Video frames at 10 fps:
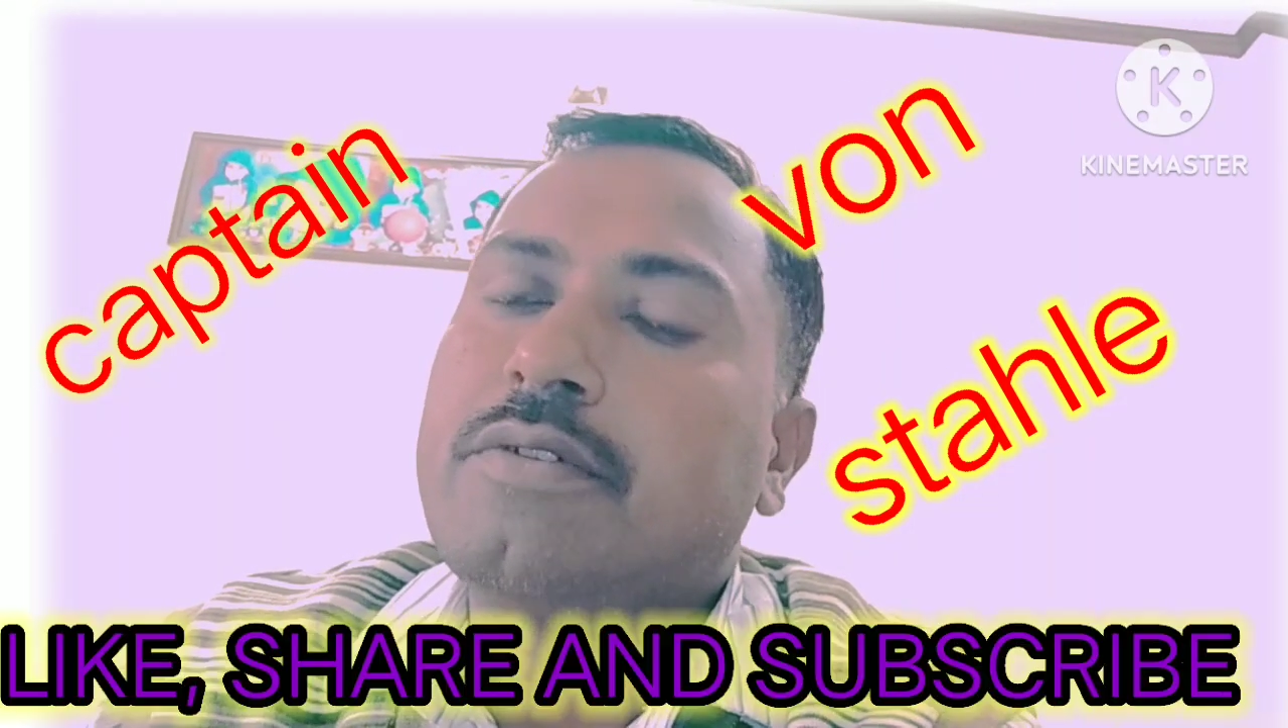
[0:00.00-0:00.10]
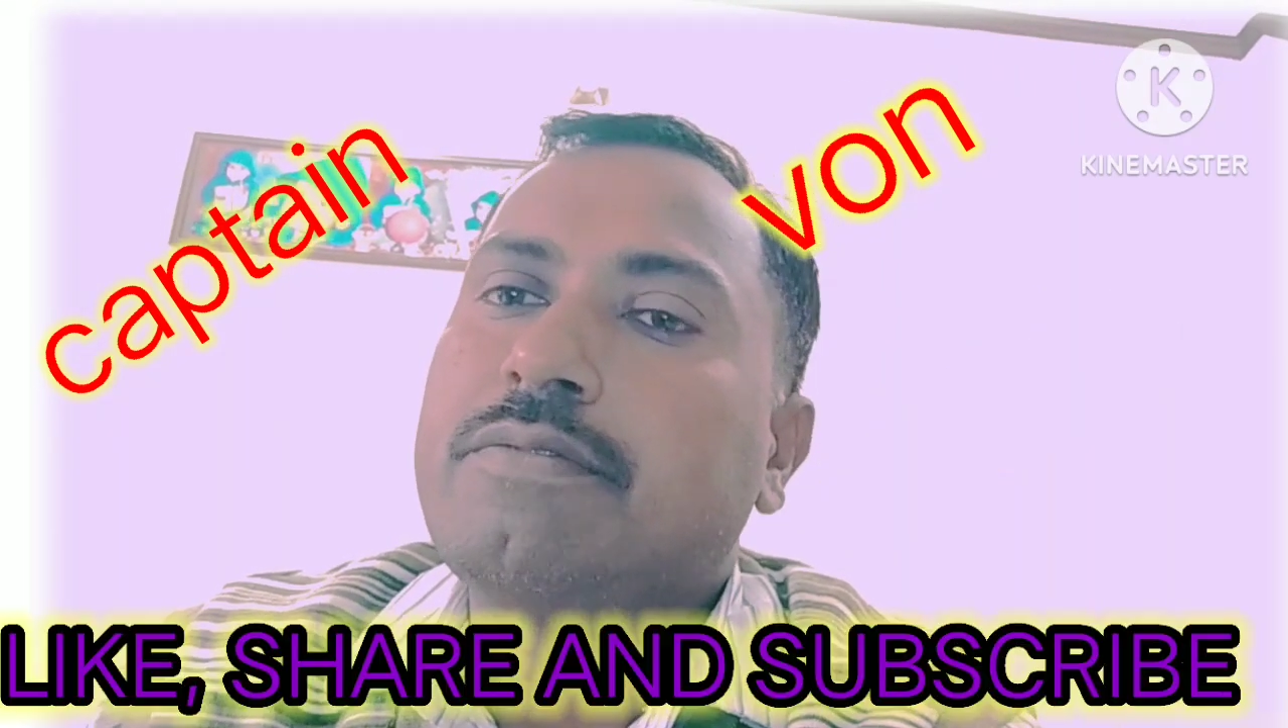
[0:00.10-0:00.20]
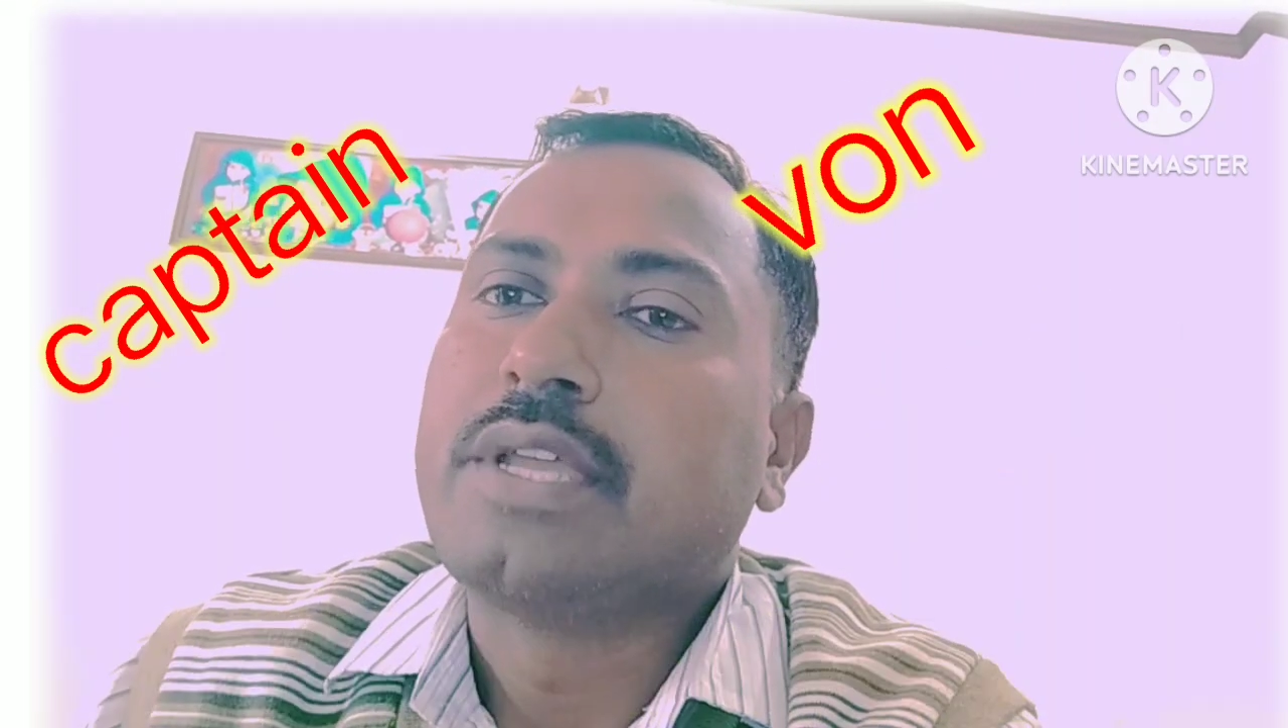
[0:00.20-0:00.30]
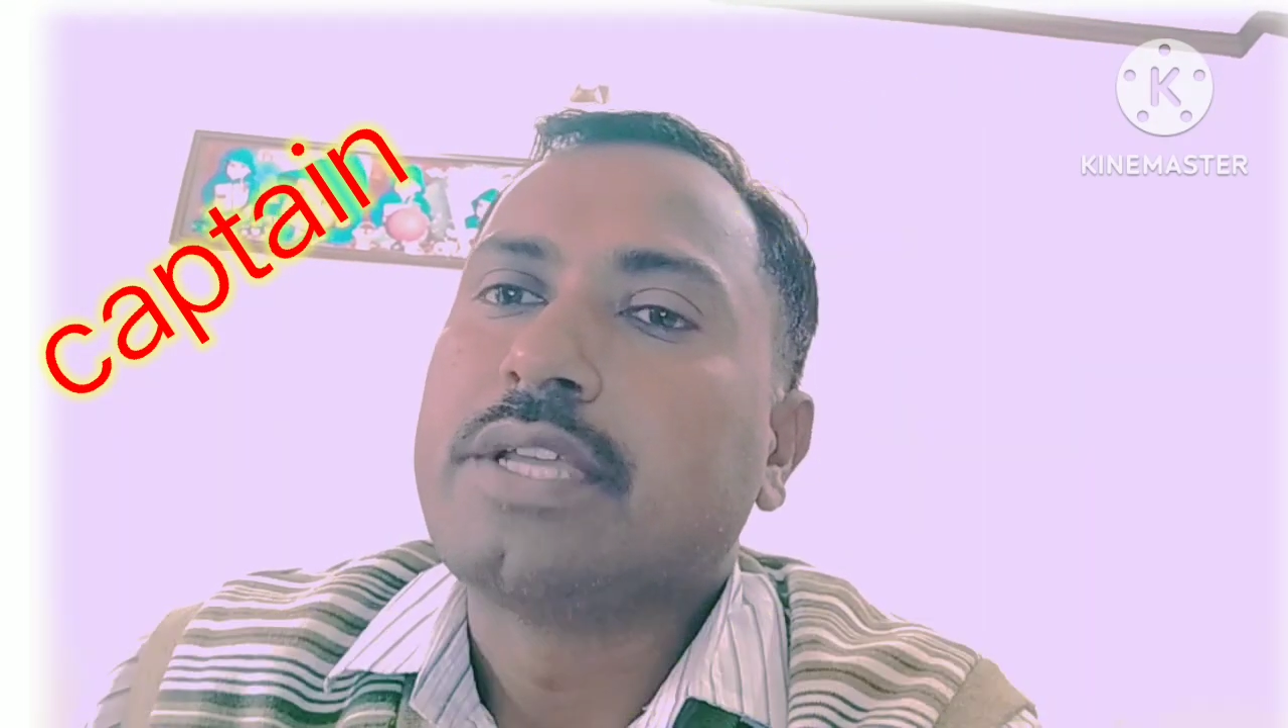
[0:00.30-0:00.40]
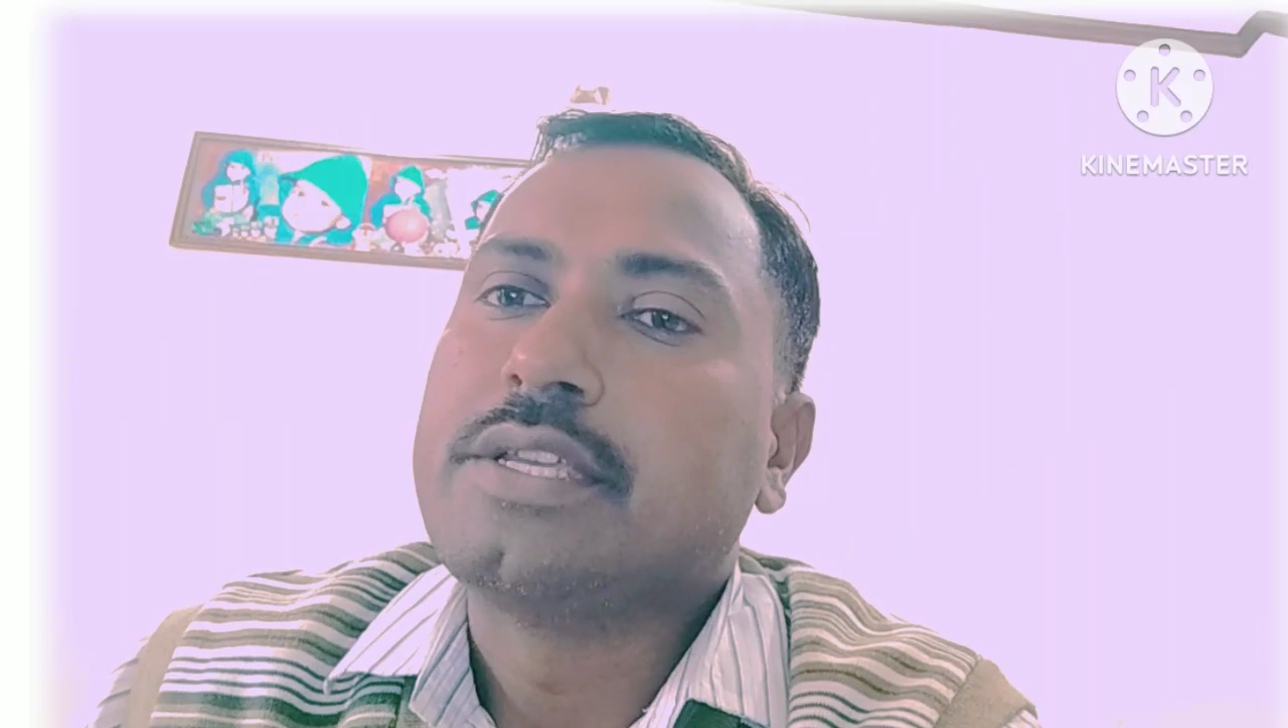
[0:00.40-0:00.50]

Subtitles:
of the